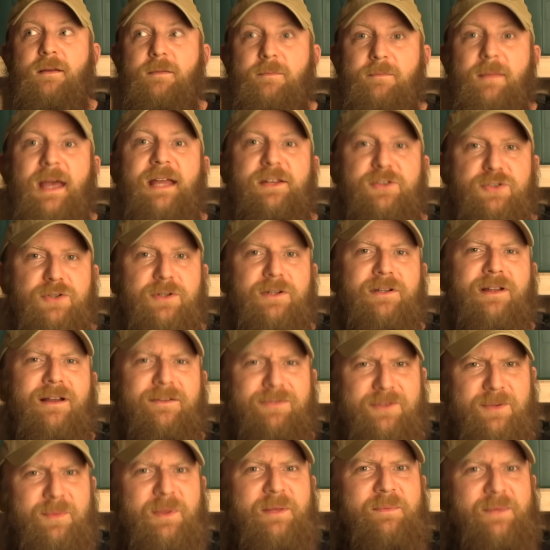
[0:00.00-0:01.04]
major
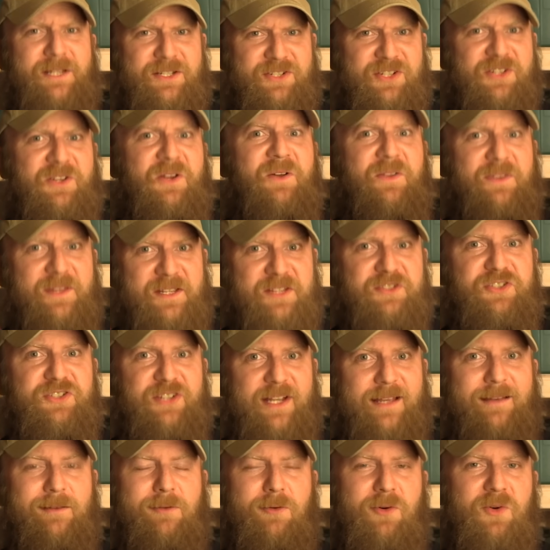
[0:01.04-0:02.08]
enough to be mentioned on this
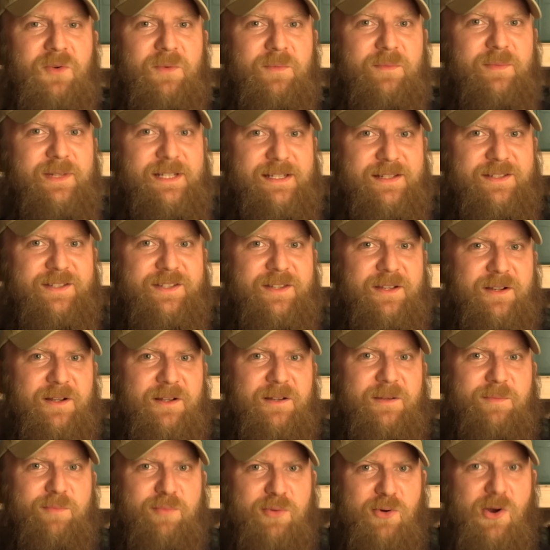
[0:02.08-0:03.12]
channel because they're
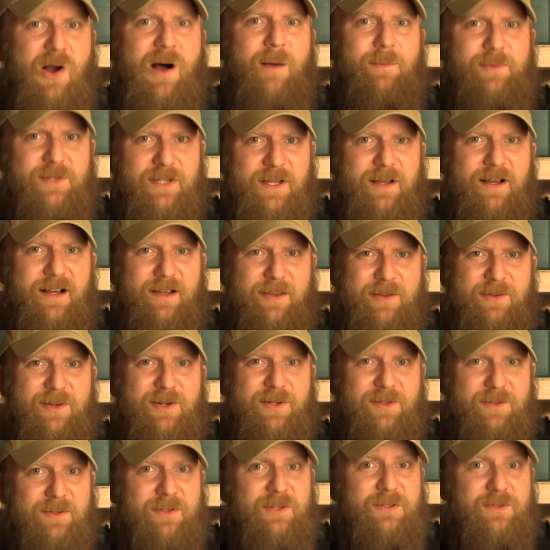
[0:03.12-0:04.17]
going to prompt
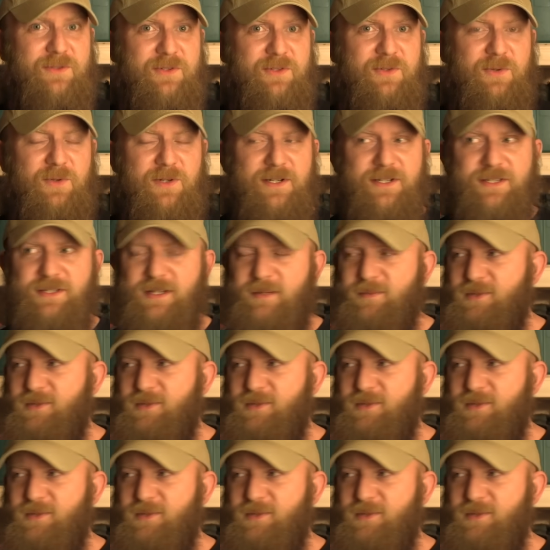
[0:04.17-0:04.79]
other news stories,